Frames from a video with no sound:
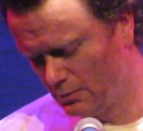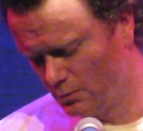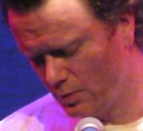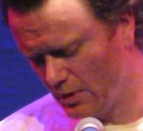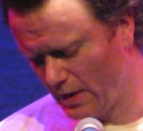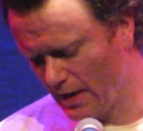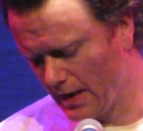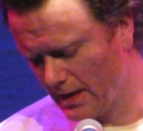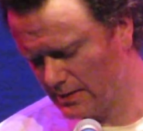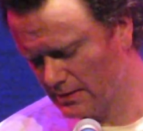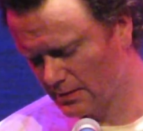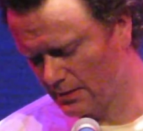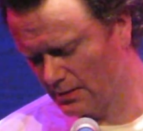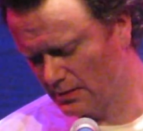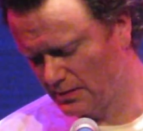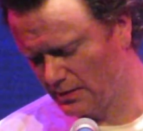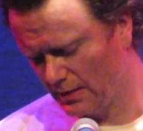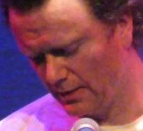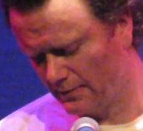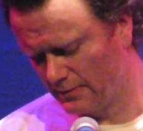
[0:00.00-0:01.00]
we ask
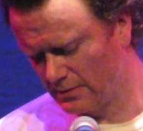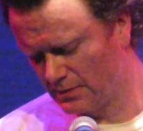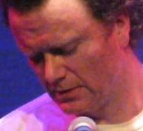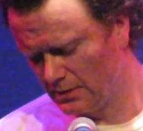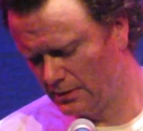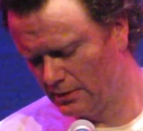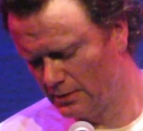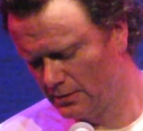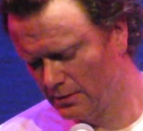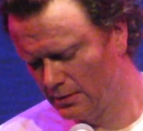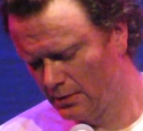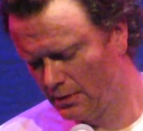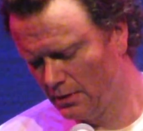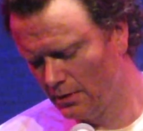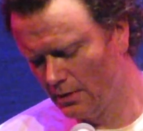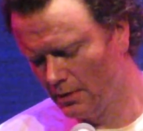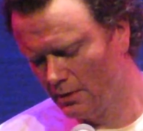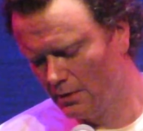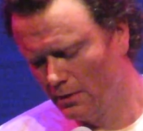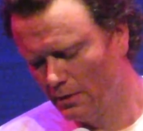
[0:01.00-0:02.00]
ourselves,
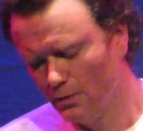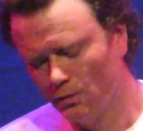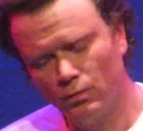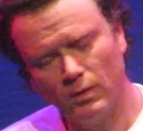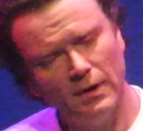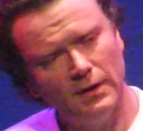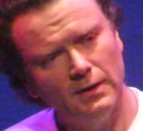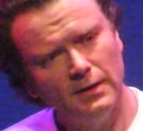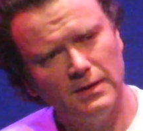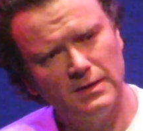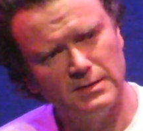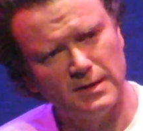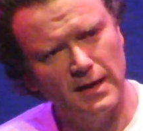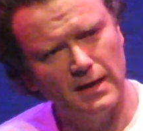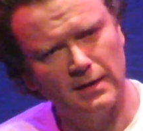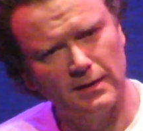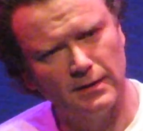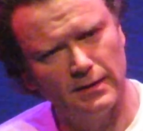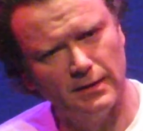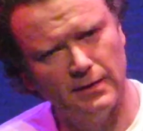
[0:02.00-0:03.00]
when
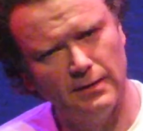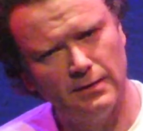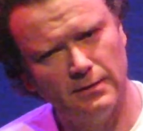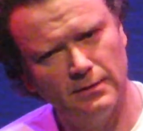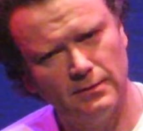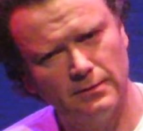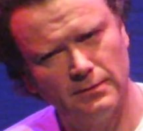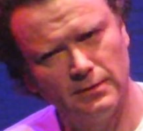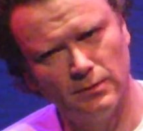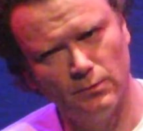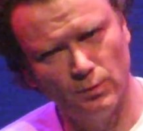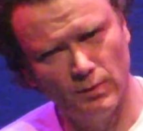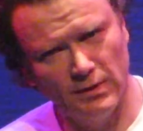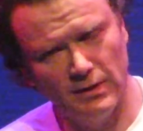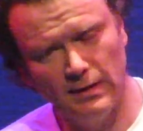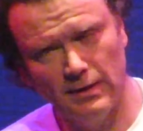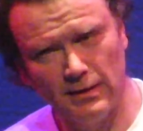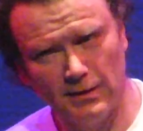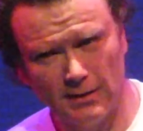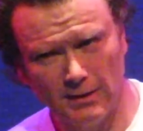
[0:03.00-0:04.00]
exactly did
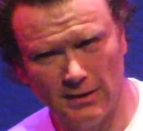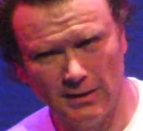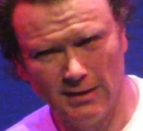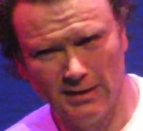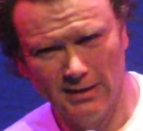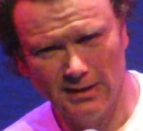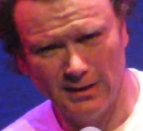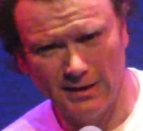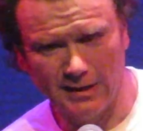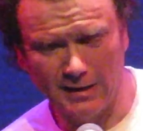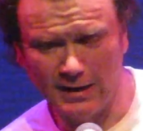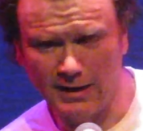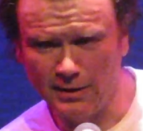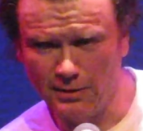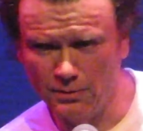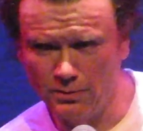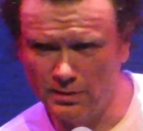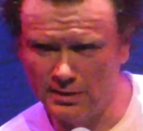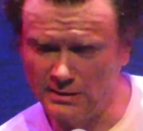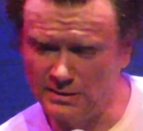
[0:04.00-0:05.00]
we
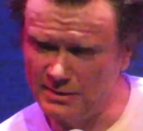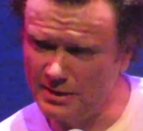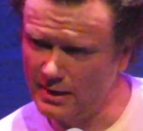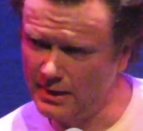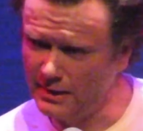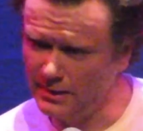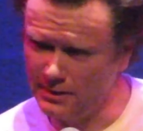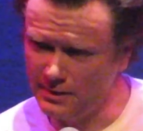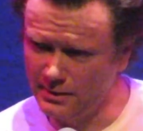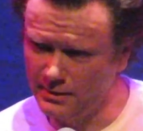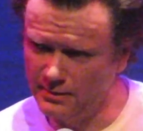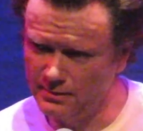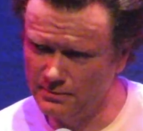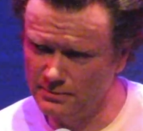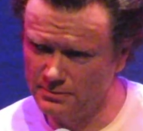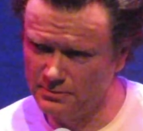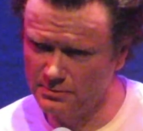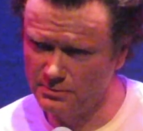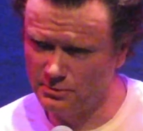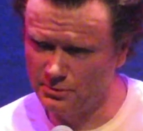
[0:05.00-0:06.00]
allow a tiny
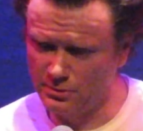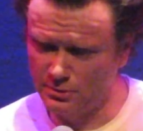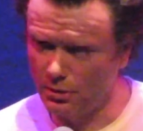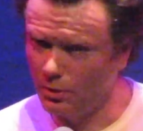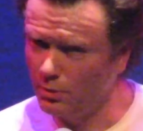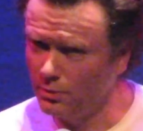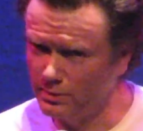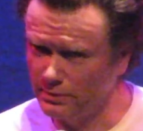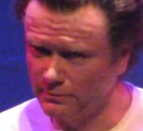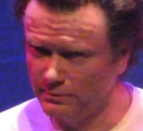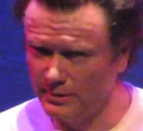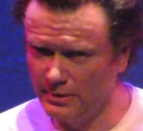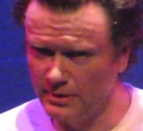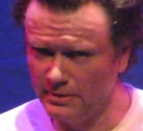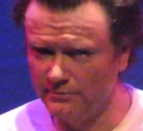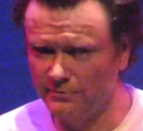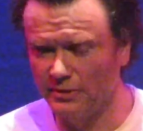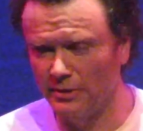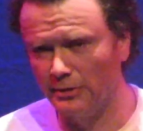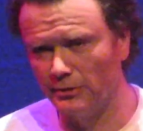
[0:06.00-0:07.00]
coterie
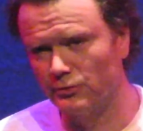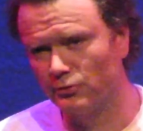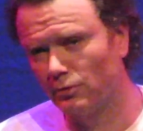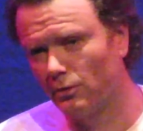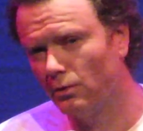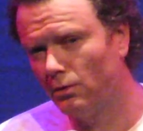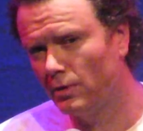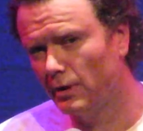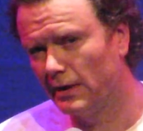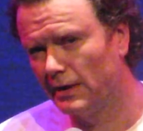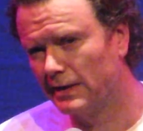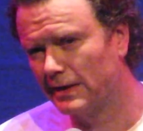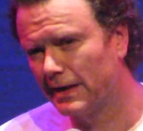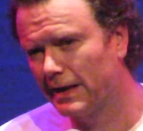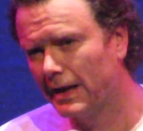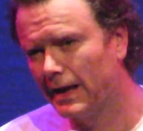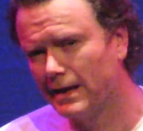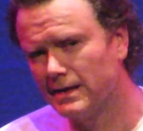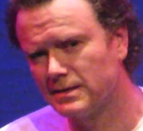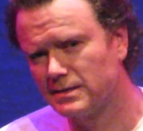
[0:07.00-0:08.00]
of controlling
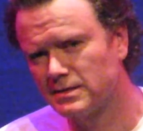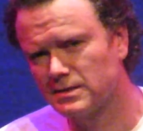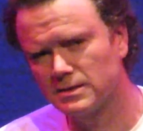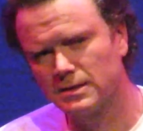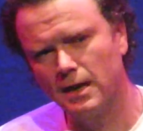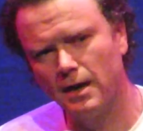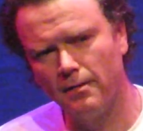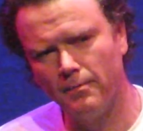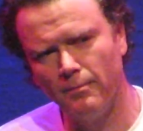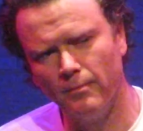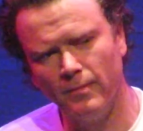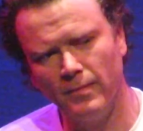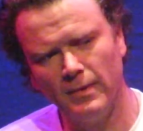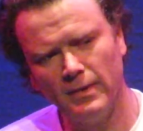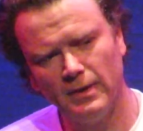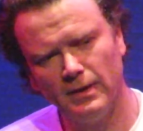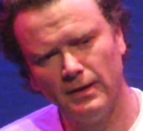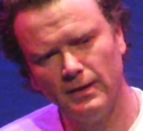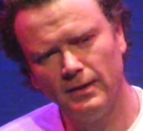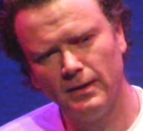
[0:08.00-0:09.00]
class
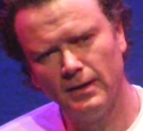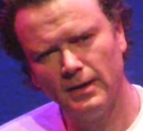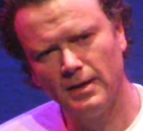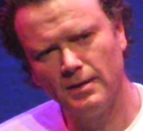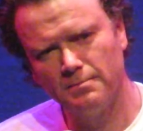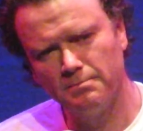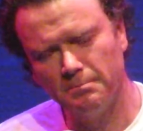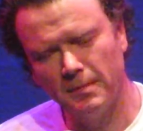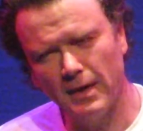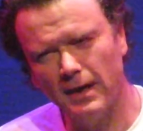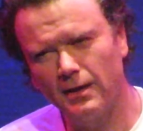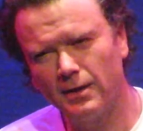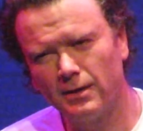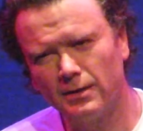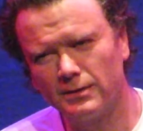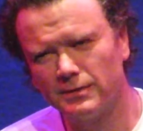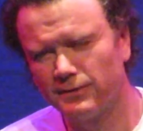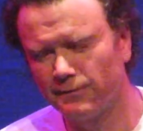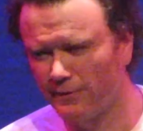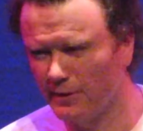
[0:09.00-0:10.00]
scum make
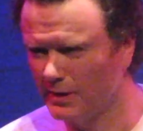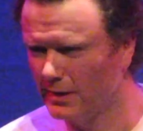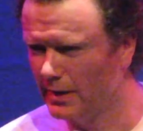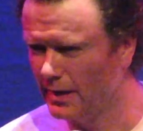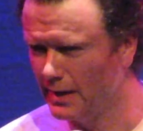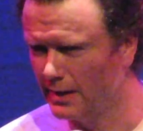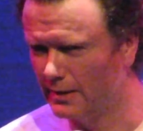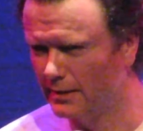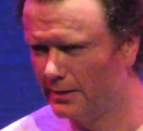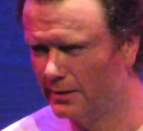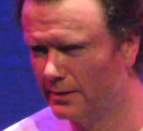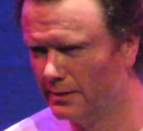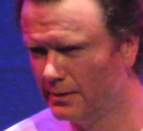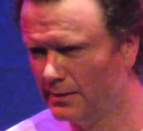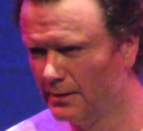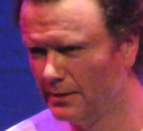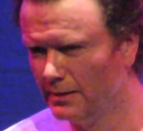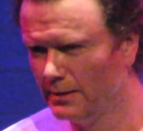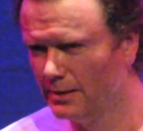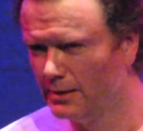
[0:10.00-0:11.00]
us forget
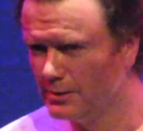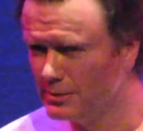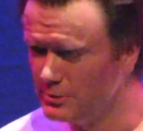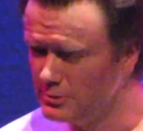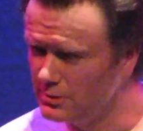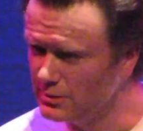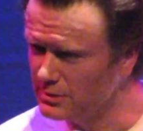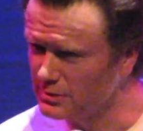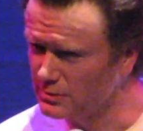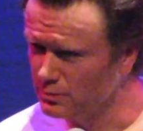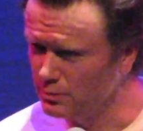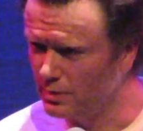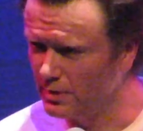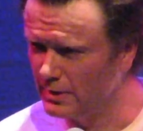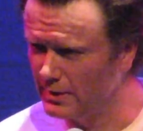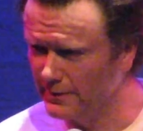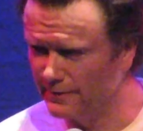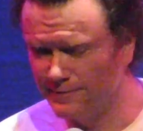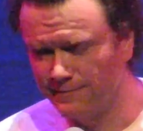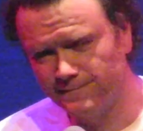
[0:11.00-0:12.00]
just
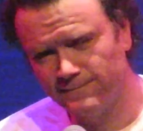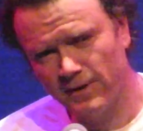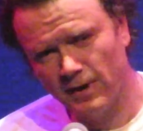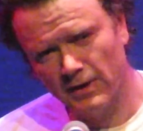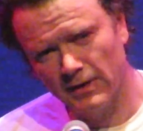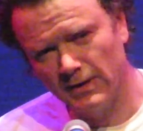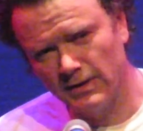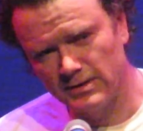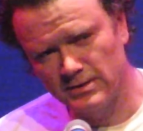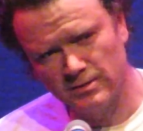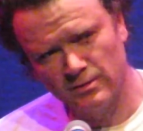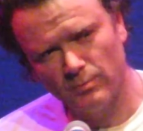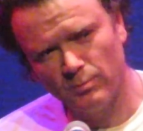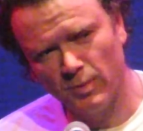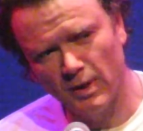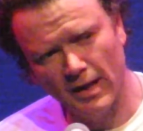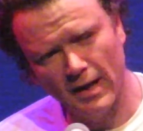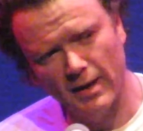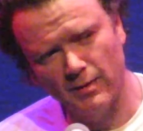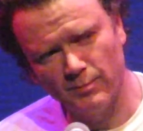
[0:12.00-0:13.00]
what a fucking
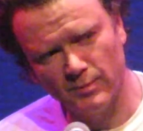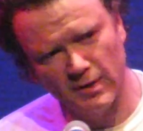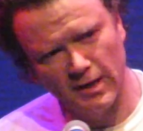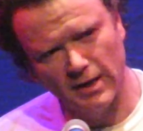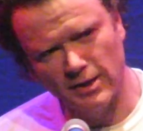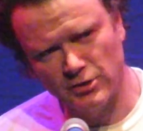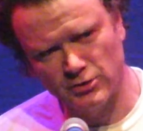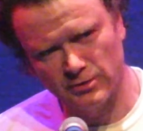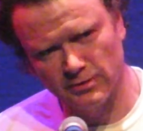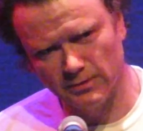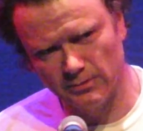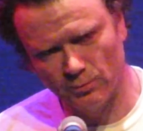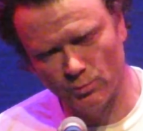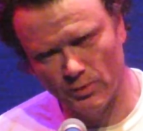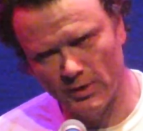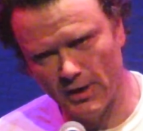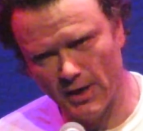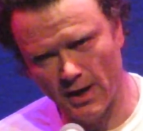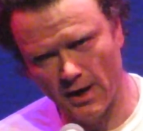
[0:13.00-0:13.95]
sublime nation we